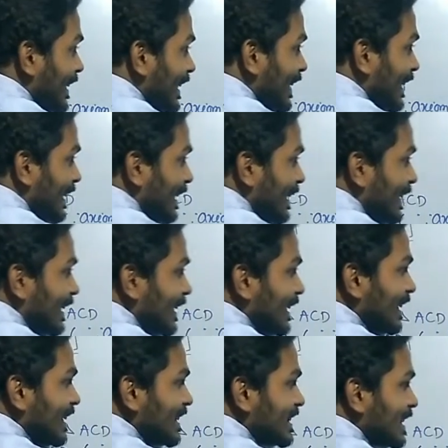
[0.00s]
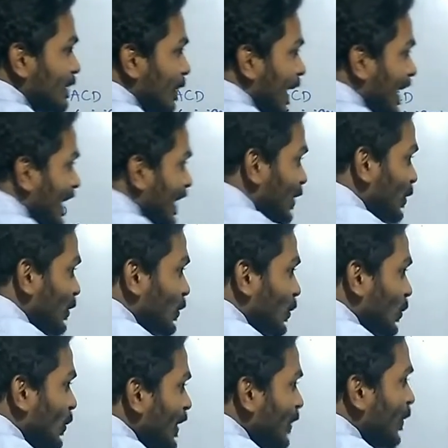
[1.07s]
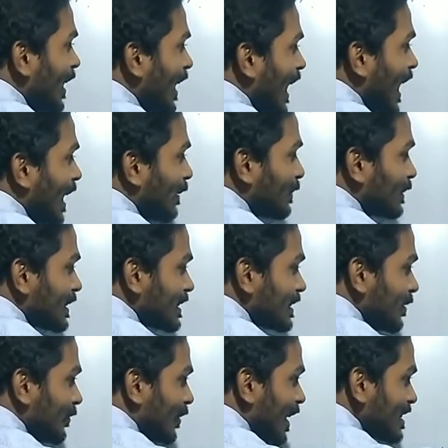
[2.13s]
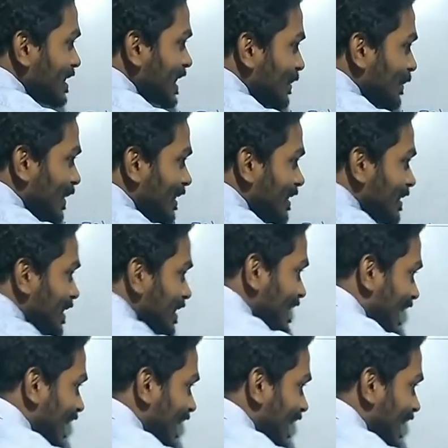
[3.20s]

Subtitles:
D is divided into two equal halves. This is the first half and this is the